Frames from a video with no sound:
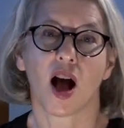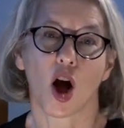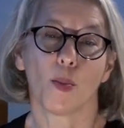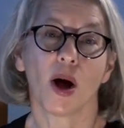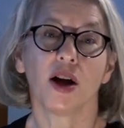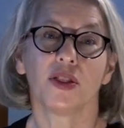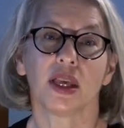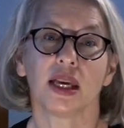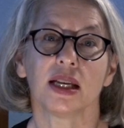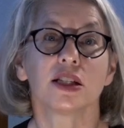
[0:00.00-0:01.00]
Among
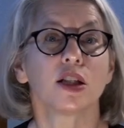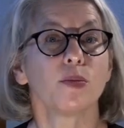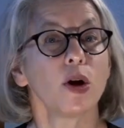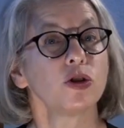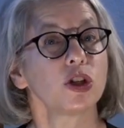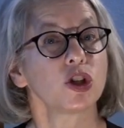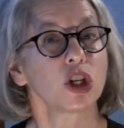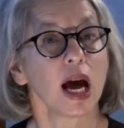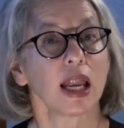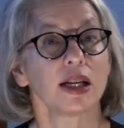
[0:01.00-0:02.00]
these, the most
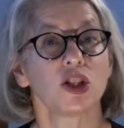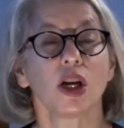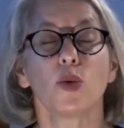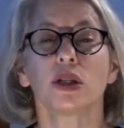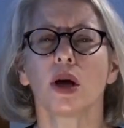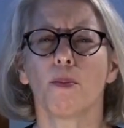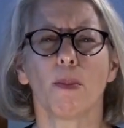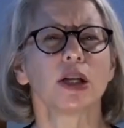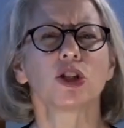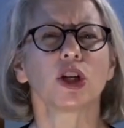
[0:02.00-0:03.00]
challenging was a
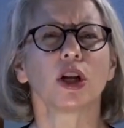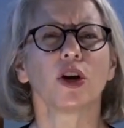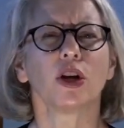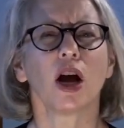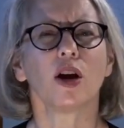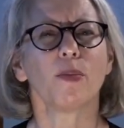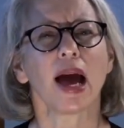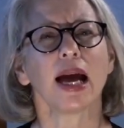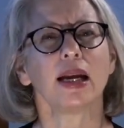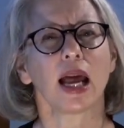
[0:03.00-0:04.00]
muscular young
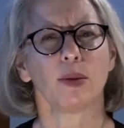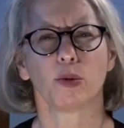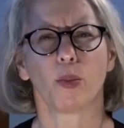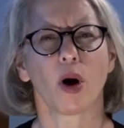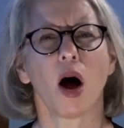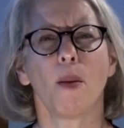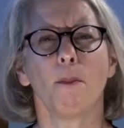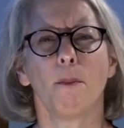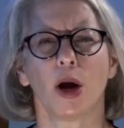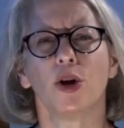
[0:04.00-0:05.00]
man named
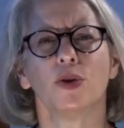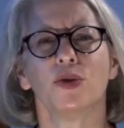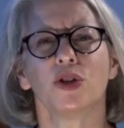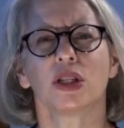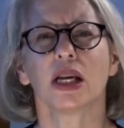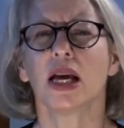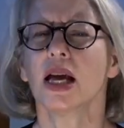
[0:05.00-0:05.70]
Brom Bones.